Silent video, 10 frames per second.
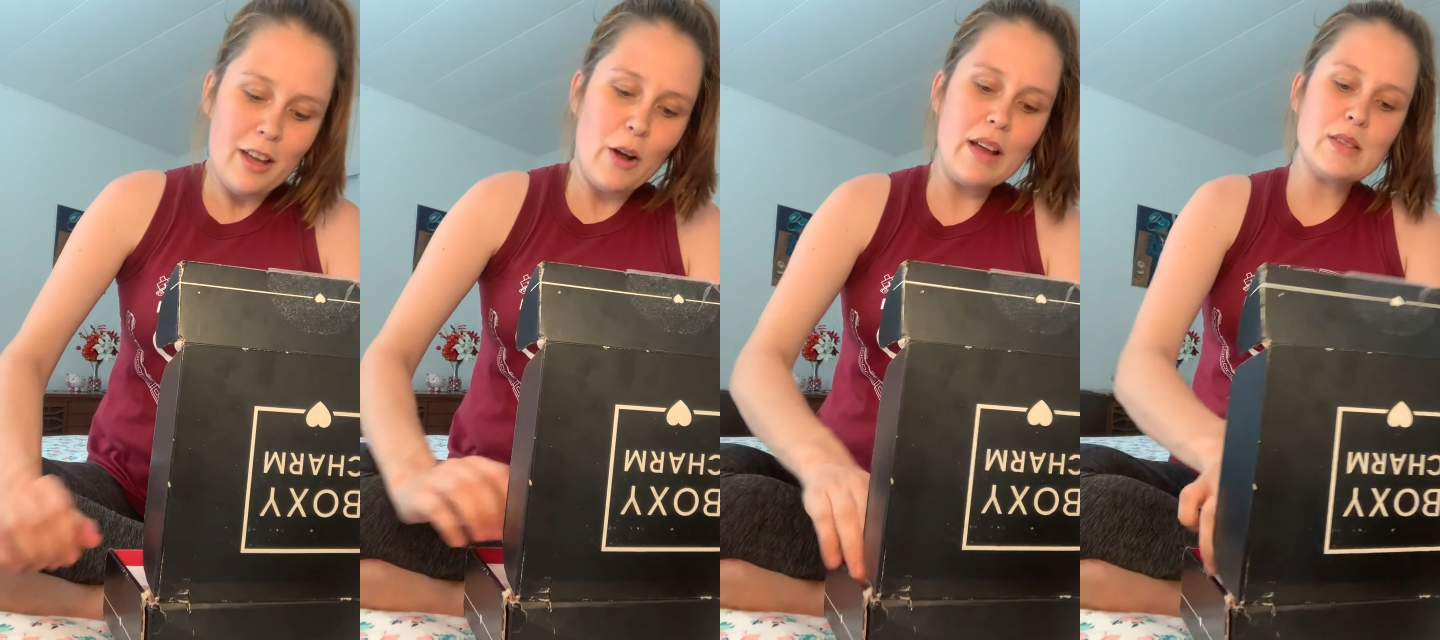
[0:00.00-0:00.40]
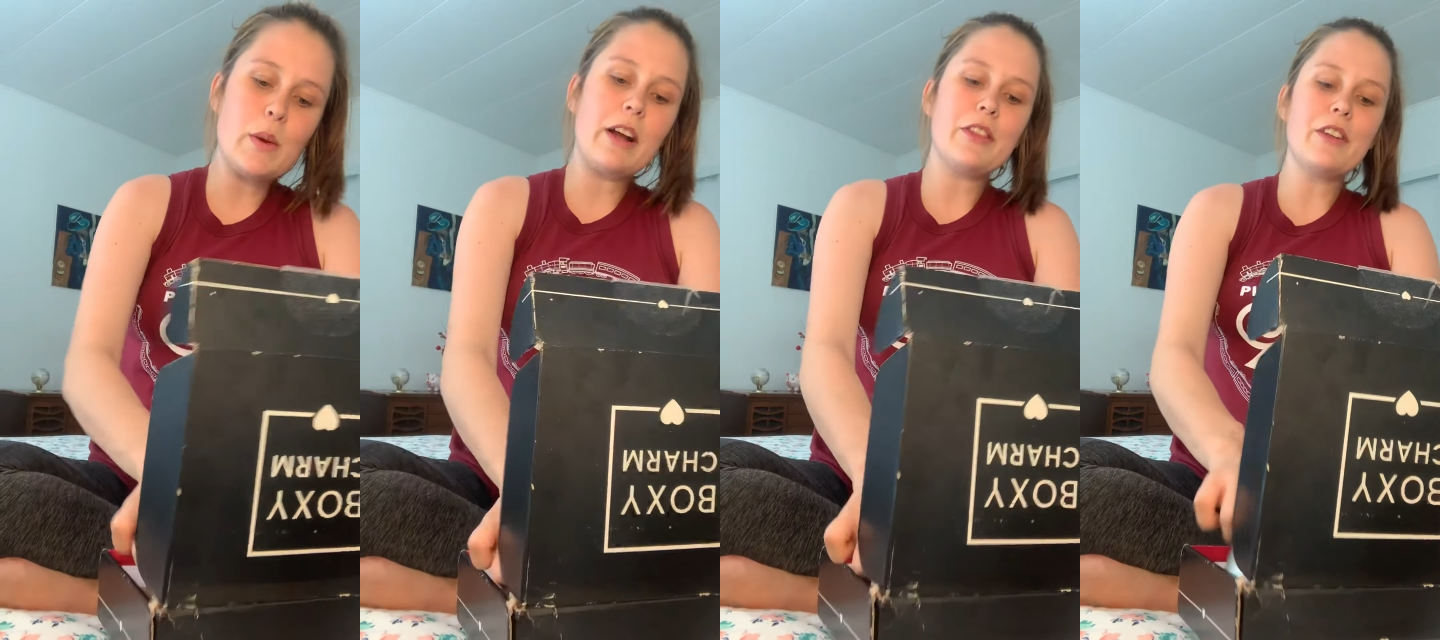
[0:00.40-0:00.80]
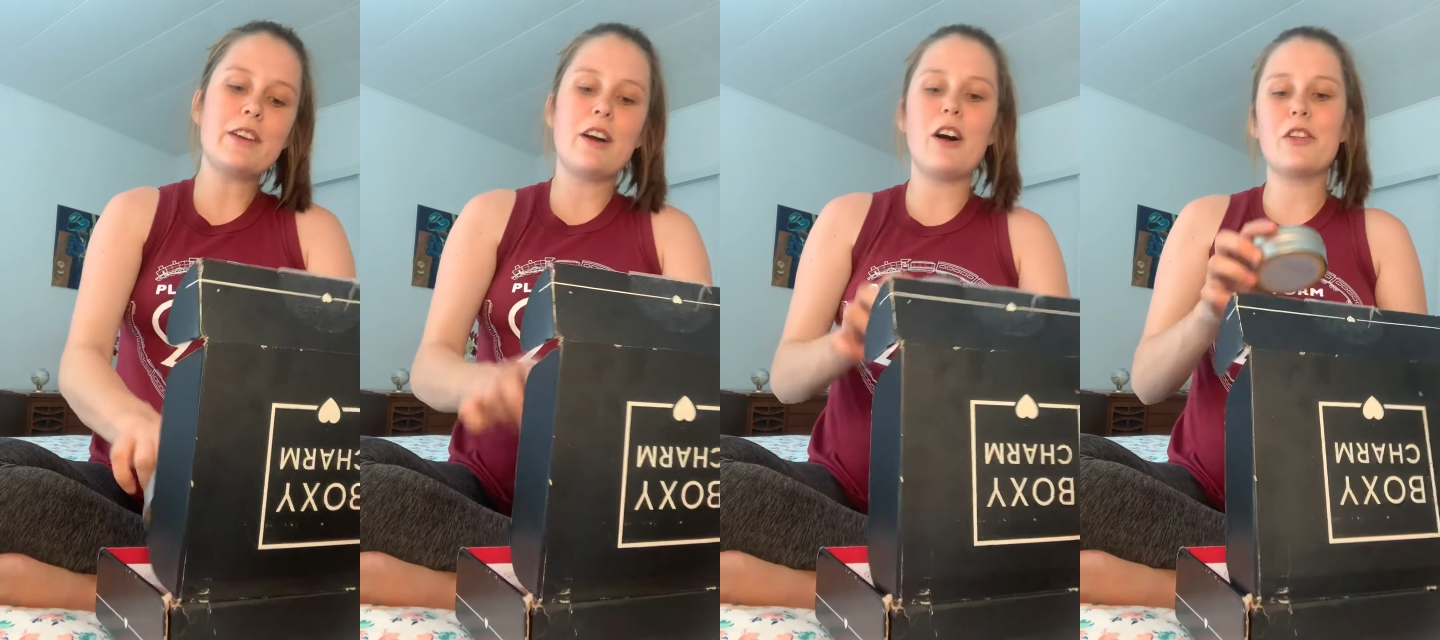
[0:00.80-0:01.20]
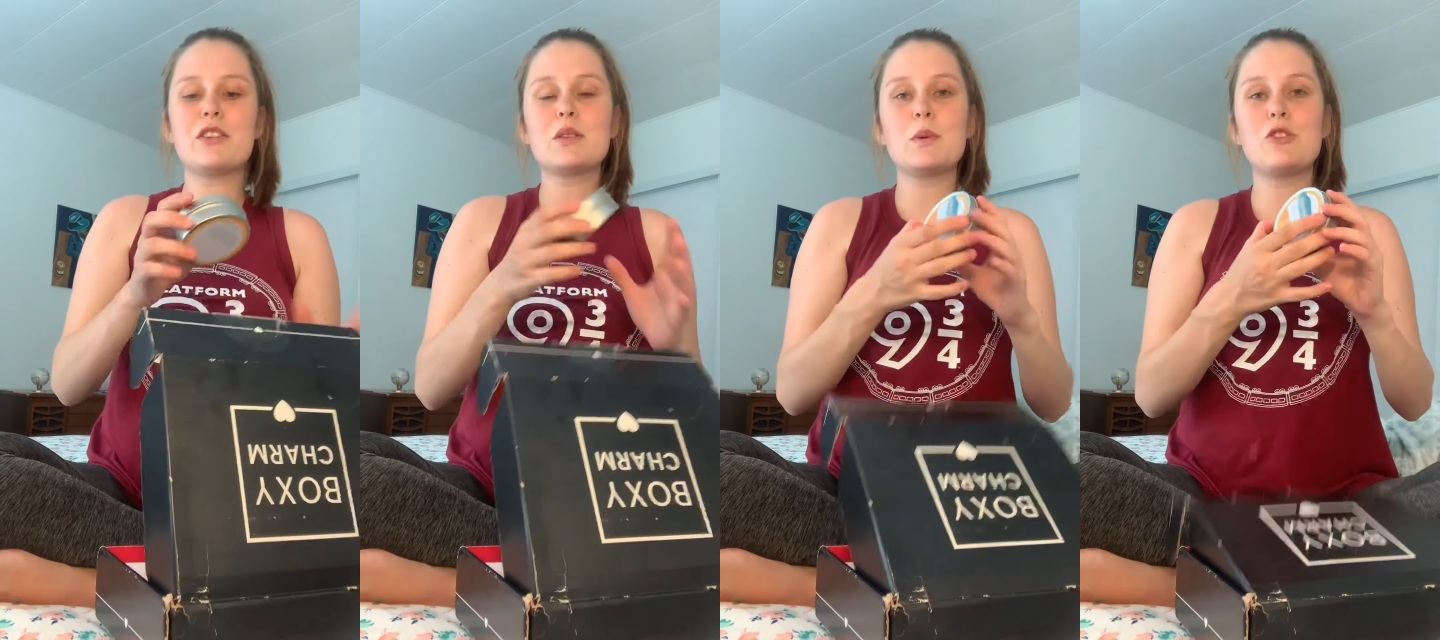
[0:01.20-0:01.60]
Okay, so I got that color
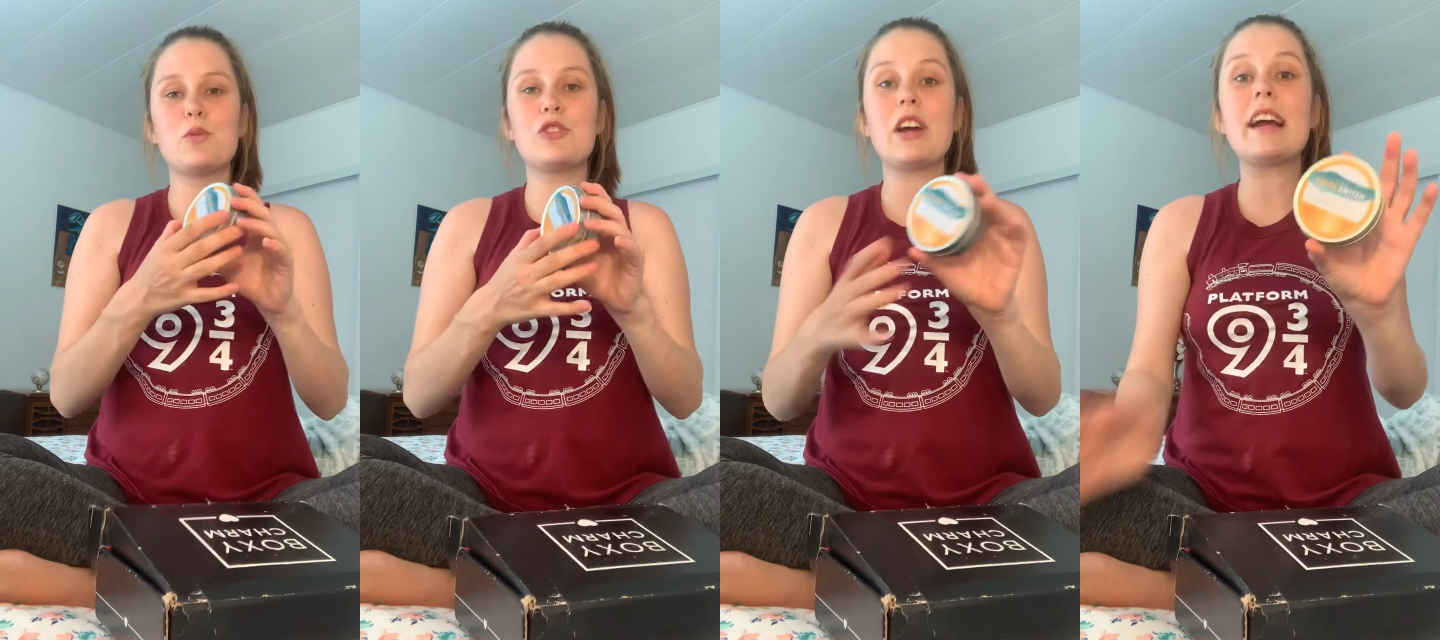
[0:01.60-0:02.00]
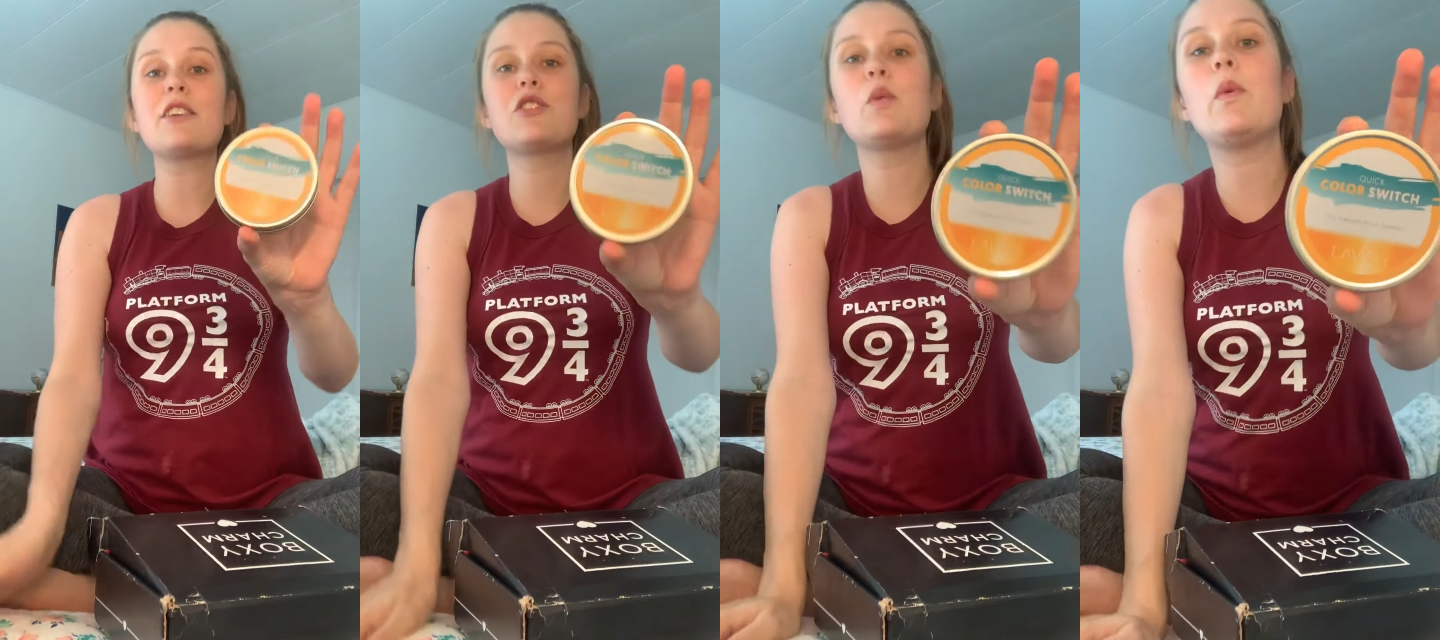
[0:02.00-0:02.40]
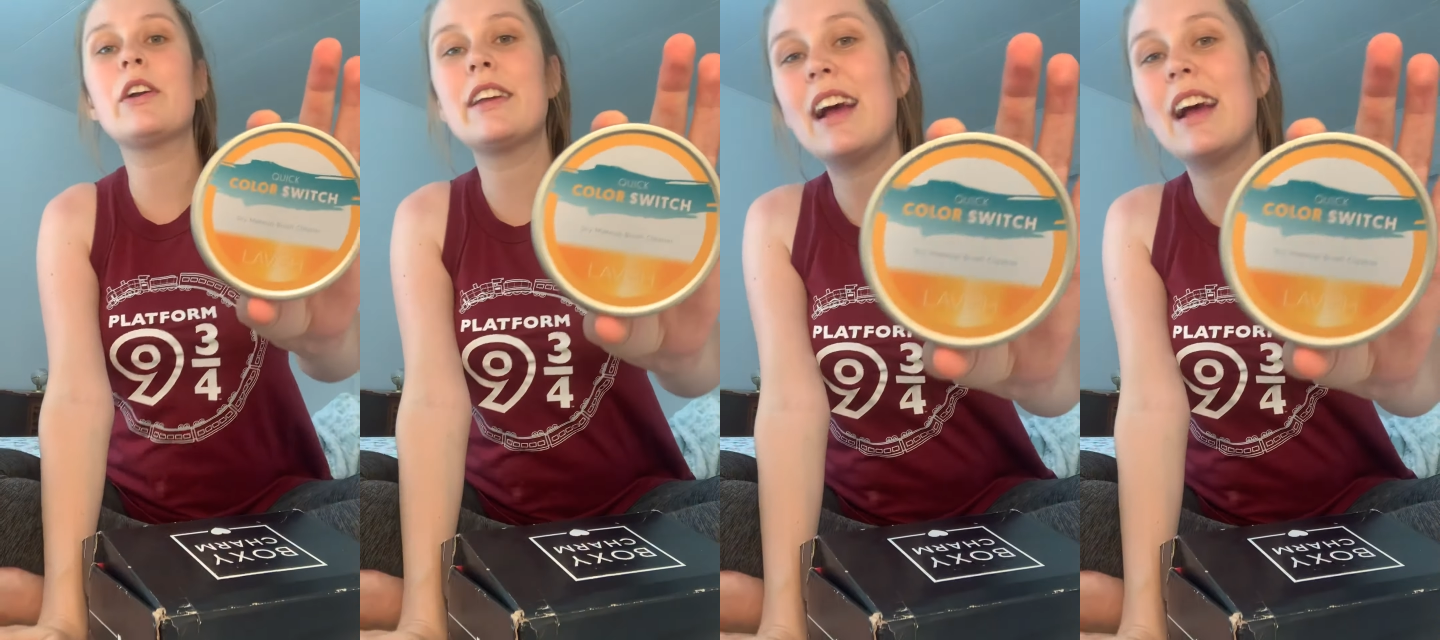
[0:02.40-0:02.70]
switch, which I actually wanted.